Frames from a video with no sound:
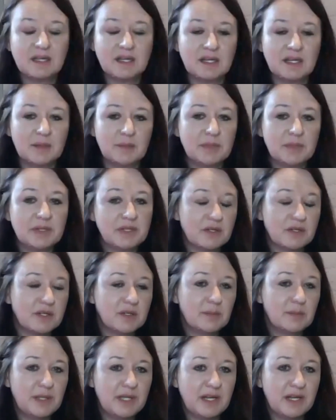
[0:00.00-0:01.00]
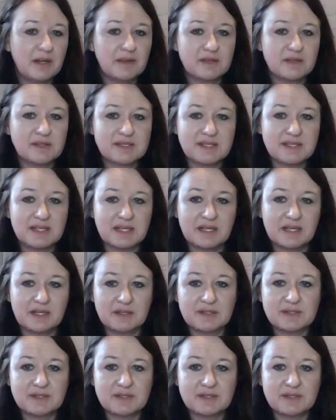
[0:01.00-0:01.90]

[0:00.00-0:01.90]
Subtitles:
But there could be others there.